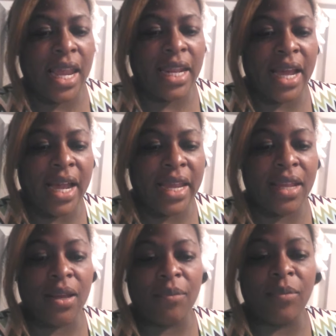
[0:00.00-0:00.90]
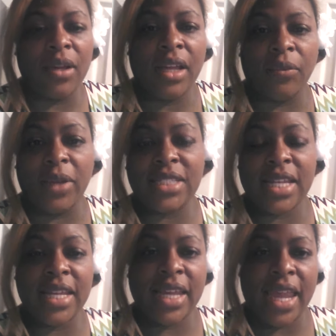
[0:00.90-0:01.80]
and I am
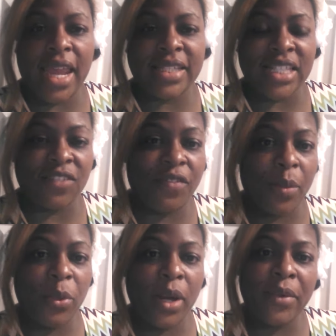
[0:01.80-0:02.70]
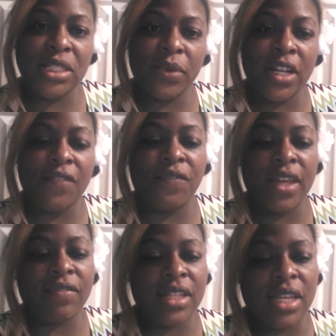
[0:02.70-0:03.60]
recently engaged as of February
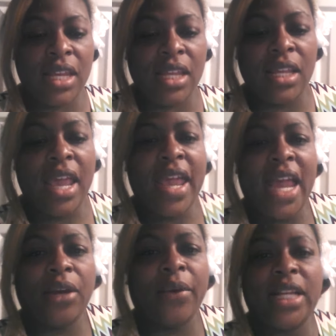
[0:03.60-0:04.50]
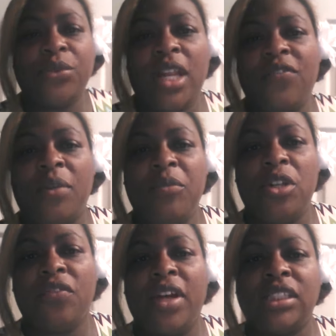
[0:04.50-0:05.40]
2015. I graduated from
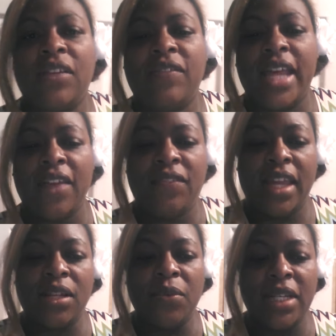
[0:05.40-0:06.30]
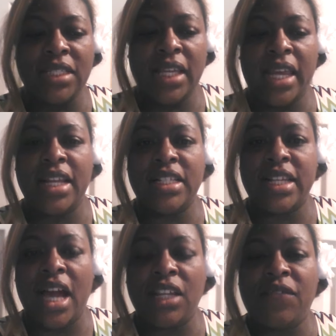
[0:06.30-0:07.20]
University of Lafayette, Louisiana in
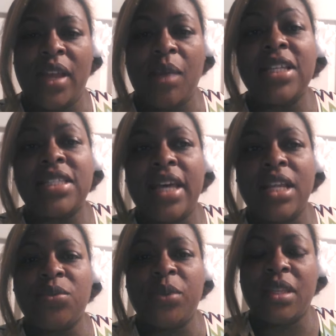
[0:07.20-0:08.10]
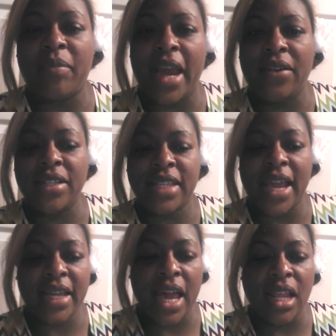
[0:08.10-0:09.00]
Child and Family Studies with a minor in
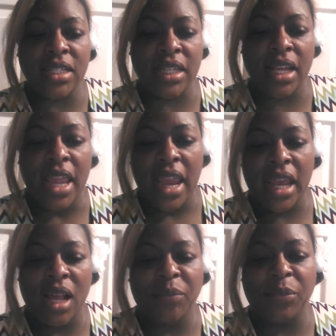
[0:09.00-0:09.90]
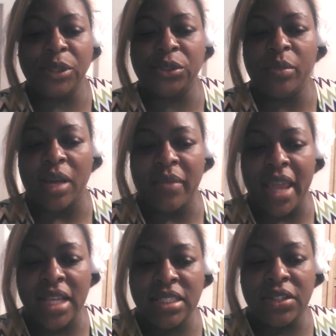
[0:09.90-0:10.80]
psychology, and I'm pursuing my
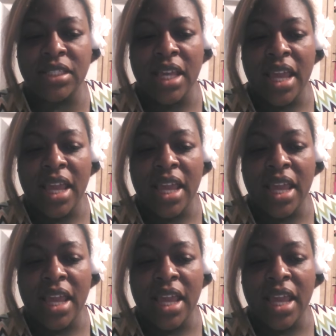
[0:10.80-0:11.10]
master's